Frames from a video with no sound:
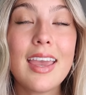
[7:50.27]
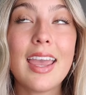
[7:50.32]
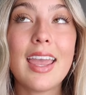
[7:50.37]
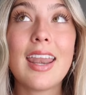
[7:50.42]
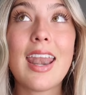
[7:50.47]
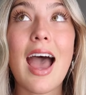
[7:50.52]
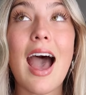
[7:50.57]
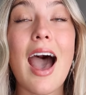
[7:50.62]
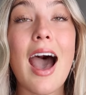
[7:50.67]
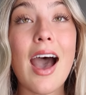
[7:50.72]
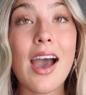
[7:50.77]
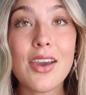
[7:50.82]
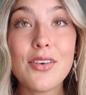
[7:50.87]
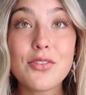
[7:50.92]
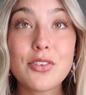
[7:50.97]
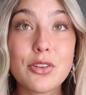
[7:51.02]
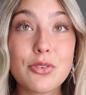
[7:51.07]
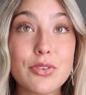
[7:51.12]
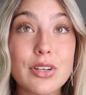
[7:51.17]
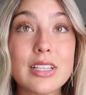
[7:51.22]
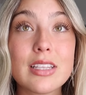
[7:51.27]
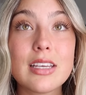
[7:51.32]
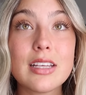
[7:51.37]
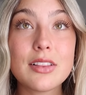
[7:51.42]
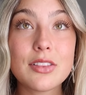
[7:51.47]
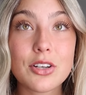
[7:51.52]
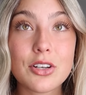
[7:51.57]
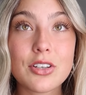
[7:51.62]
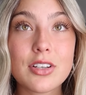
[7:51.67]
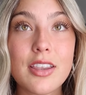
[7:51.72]
and I've really
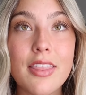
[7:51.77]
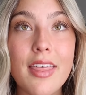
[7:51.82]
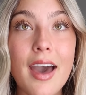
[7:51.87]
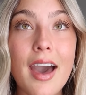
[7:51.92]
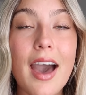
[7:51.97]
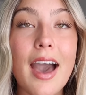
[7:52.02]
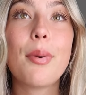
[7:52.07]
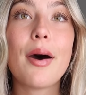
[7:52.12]
learned that.